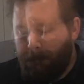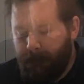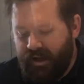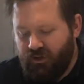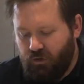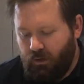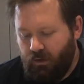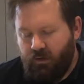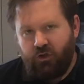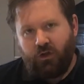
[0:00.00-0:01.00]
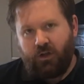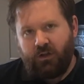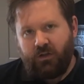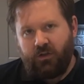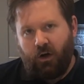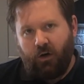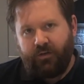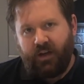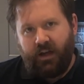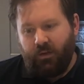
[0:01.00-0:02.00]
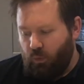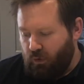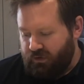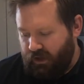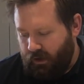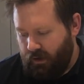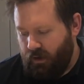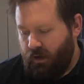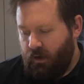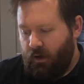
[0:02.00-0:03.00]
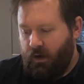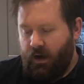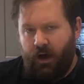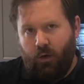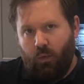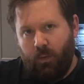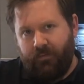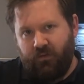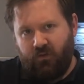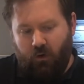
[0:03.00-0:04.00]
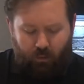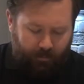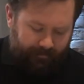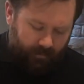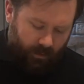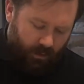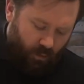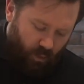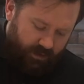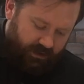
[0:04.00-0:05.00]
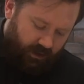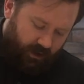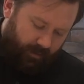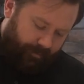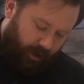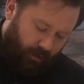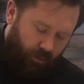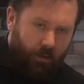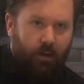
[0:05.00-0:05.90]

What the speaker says: Make sure the sugar's dissolved in the water. Now, with your salt, one side of the bowl.